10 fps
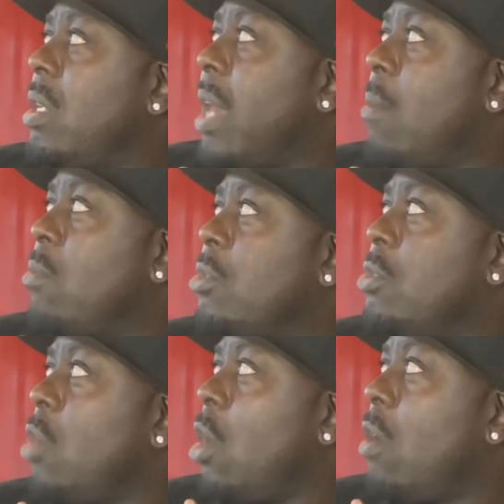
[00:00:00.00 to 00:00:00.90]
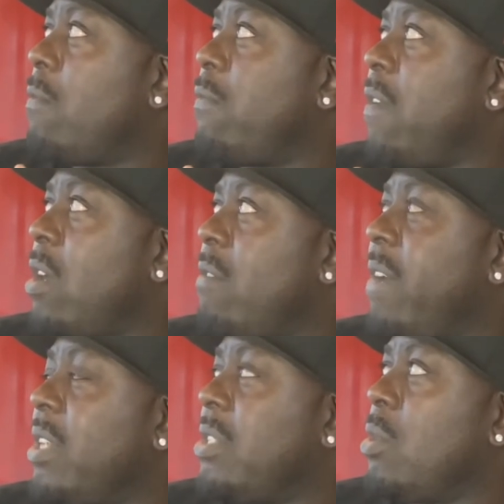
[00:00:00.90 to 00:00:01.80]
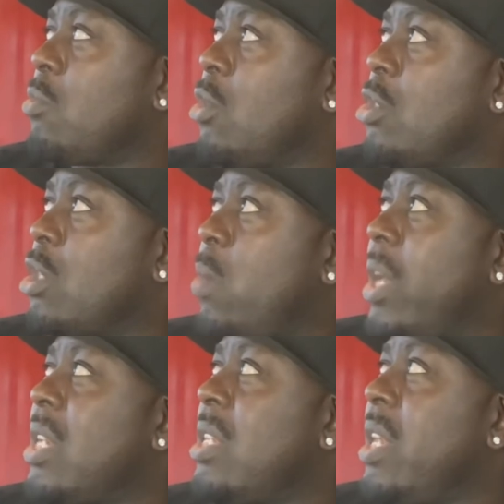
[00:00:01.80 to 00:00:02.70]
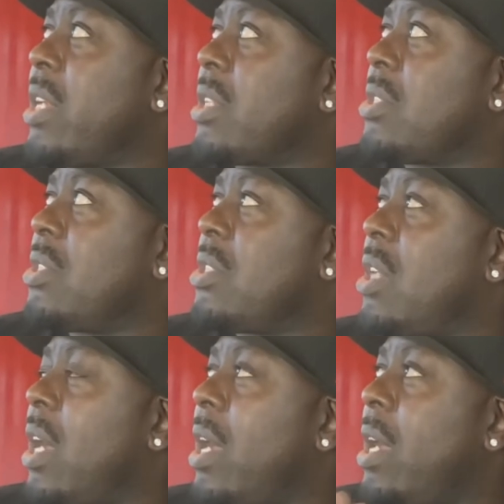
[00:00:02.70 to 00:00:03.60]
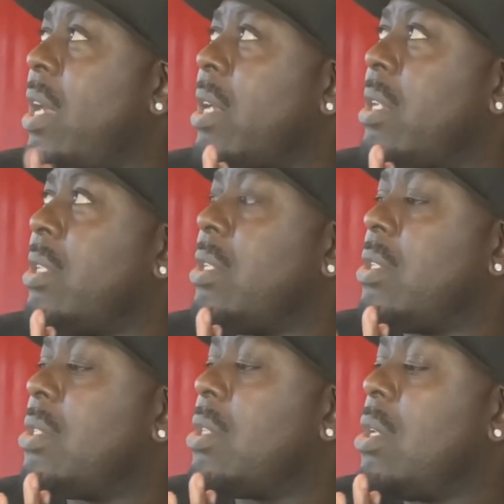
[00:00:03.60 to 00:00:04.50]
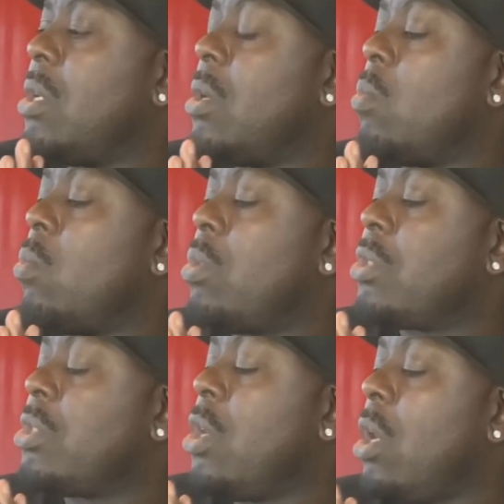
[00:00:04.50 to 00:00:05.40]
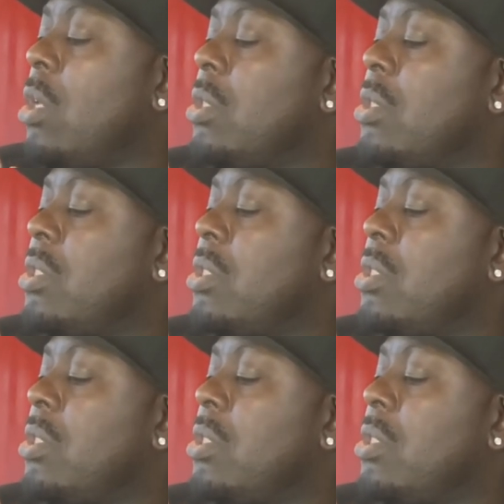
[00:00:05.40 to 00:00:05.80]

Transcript: that was not Final Fantasy, was not Square Enix, and was not...